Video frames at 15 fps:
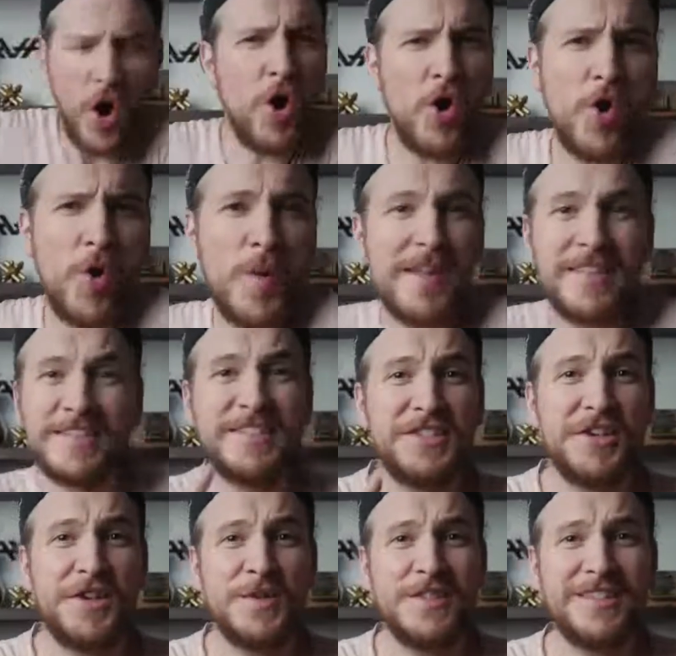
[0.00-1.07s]
Oh, it's
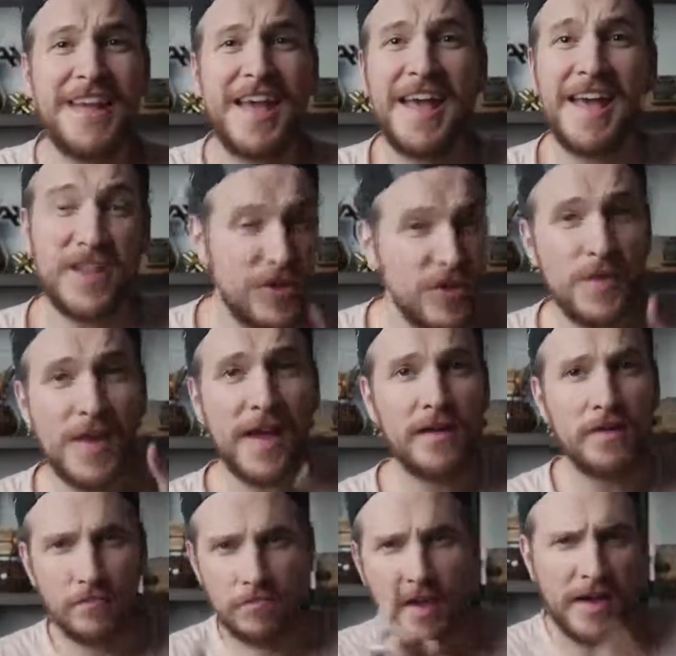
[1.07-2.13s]
Tuesday and you got,
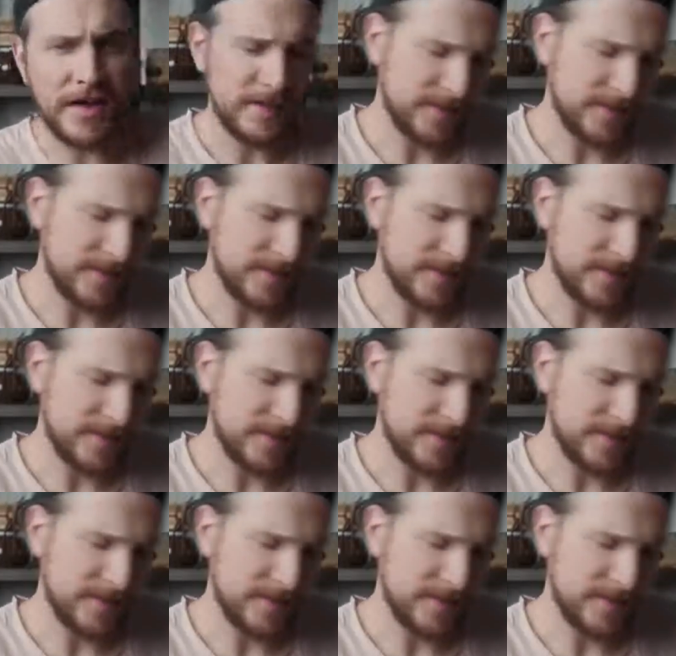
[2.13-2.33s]
hang